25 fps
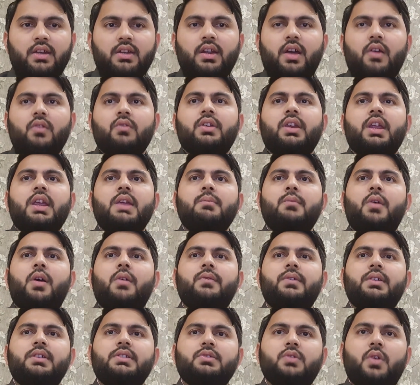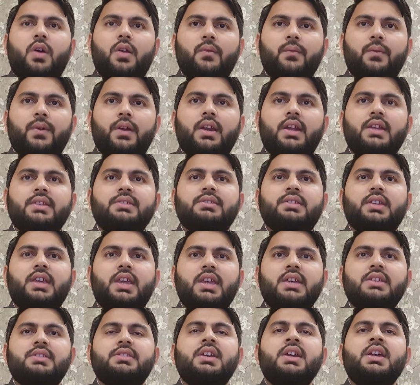The theme of this conference
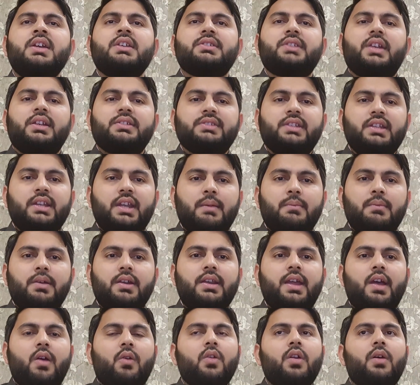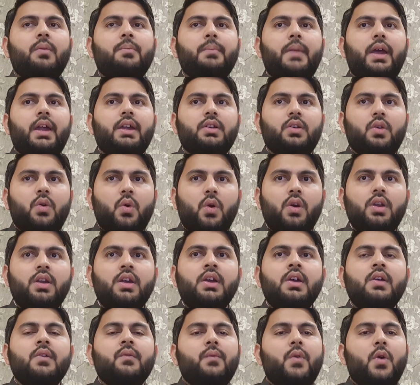is Sustainable Development Goal,
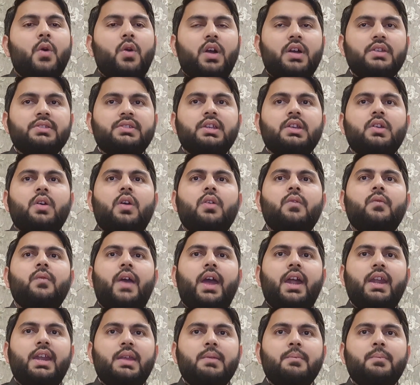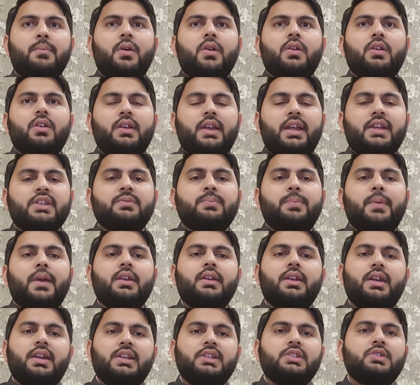focusing on very important aspect,
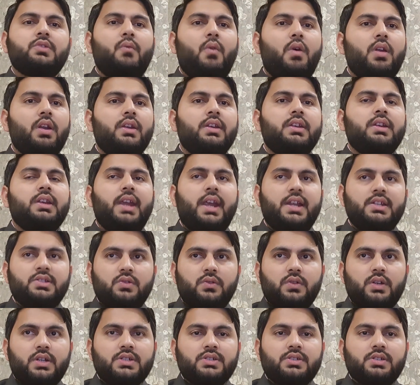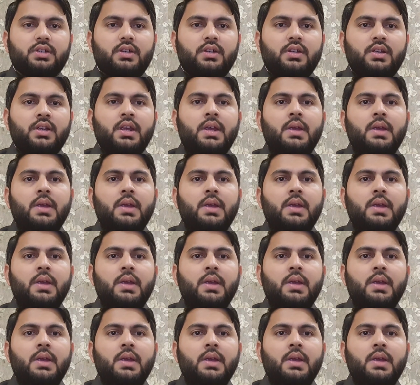that is quality education.